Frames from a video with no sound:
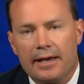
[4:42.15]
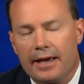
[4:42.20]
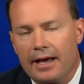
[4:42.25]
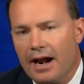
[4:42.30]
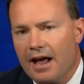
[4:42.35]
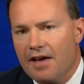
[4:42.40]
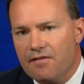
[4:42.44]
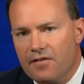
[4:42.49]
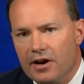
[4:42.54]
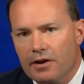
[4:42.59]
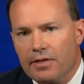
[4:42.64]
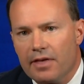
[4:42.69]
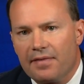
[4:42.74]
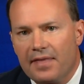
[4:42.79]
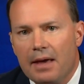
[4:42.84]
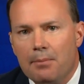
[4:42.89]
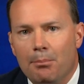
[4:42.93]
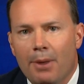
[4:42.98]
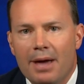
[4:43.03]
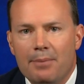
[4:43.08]
And I fear that
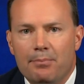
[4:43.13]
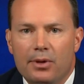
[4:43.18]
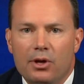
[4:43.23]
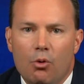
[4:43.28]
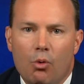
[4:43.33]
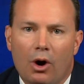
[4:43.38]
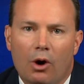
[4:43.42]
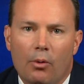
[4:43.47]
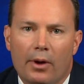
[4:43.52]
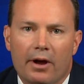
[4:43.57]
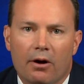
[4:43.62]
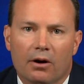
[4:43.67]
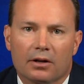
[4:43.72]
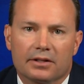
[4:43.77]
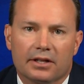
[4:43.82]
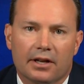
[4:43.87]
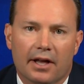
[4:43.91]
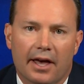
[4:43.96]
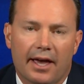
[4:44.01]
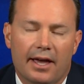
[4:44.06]
that might be where we are
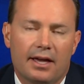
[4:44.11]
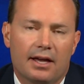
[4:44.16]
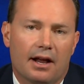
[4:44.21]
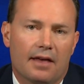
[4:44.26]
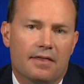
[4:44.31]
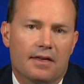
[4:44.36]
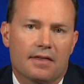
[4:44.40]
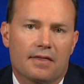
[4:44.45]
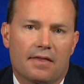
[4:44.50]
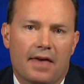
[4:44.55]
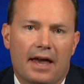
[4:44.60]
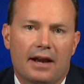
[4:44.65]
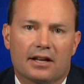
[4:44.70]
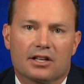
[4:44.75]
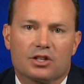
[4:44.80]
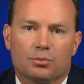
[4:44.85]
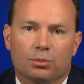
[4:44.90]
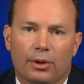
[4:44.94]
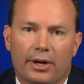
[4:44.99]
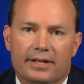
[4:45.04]
today, and I think that
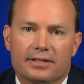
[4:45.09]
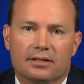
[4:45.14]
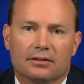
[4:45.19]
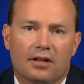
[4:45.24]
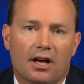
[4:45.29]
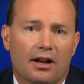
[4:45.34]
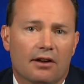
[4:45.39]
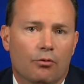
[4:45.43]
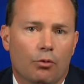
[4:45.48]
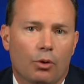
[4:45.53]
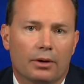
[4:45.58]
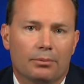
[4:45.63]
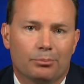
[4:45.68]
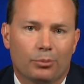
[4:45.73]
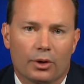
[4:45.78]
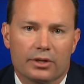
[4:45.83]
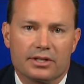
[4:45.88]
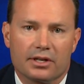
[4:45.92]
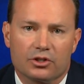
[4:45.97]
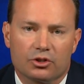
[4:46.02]
explains a lot of what
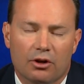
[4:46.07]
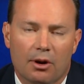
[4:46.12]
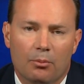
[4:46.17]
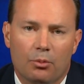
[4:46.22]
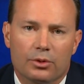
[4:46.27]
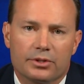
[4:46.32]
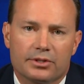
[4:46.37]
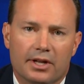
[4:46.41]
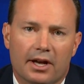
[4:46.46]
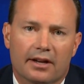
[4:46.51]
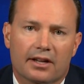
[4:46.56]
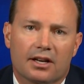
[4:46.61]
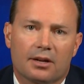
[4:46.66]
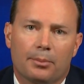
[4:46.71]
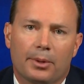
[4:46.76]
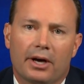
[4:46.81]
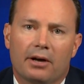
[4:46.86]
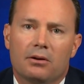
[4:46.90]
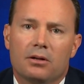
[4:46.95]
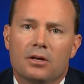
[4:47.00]
President Trump was talking
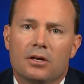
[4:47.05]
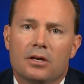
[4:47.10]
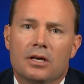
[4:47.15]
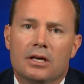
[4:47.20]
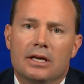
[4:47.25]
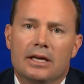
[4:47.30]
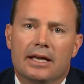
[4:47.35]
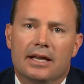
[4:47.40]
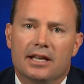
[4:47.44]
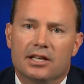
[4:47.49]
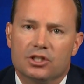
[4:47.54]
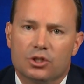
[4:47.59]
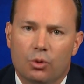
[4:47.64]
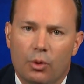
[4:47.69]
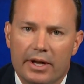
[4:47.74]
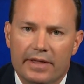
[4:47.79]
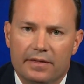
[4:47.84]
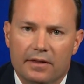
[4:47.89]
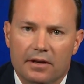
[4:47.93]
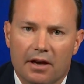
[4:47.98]
about in his
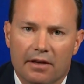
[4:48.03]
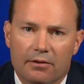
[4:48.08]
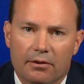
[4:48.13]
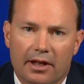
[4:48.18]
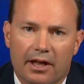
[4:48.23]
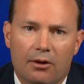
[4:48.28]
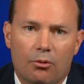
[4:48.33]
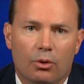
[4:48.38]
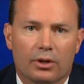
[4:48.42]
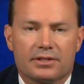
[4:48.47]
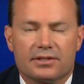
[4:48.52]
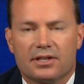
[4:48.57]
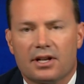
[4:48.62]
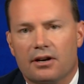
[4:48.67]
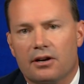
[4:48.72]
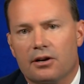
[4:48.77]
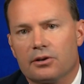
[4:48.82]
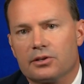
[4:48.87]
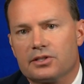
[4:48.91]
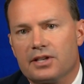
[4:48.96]
tweet the other day, what
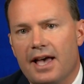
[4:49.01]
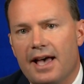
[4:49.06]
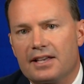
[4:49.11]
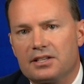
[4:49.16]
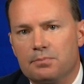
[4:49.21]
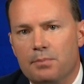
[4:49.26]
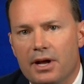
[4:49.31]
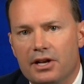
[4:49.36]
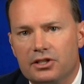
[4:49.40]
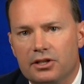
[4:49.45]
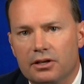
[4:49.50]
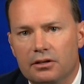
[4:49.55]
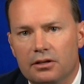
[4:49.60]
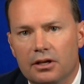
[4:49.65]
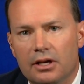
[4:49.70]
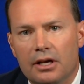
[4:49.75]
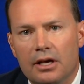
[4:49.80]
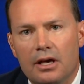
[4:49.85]
Senator Sass mentioned